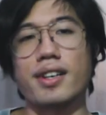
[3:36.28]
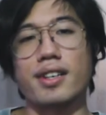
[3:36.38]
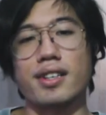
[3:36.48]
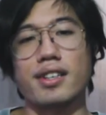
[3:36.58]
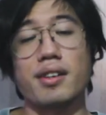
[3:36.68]

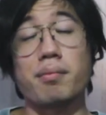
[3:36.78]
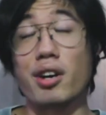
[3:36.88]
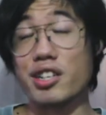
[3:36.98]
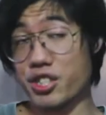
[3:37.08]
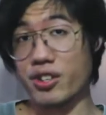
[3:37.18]
a
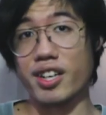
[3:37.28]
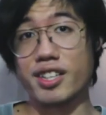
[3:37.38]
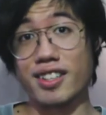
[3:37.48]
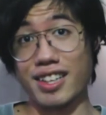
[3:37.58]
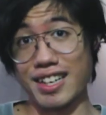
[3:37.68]
martial
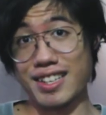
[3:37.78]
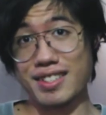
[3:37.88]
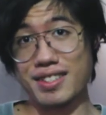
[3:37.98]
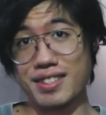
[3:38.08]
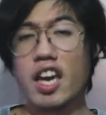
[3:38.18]
art
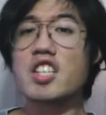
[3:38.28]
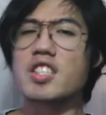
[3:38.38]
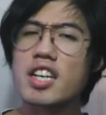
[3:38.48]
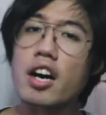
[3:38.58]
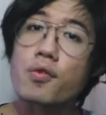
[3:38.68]
class. It's
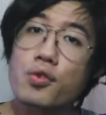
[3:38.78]
a kung